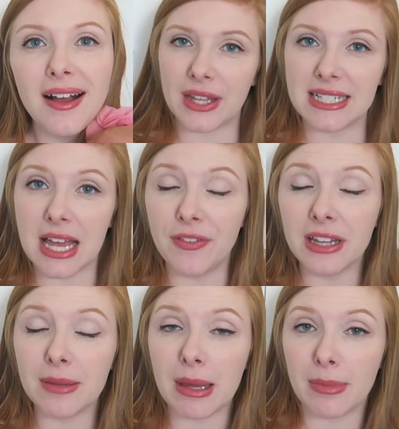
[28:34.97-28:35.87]
They
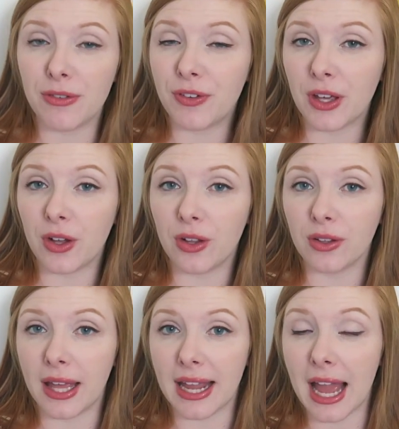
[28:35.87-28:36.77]
definitely made me
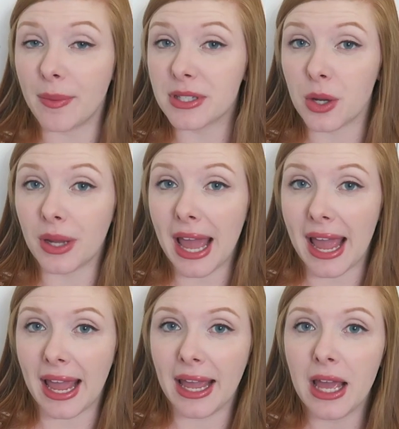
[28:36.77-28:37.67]
feel like I was
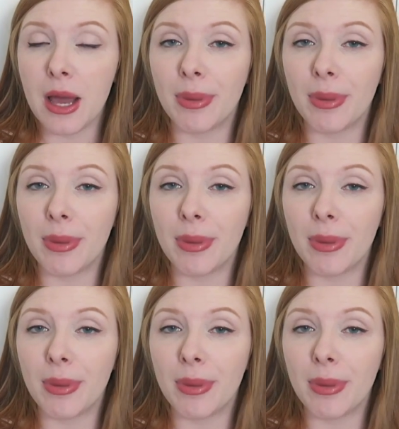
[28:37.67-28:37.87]
okay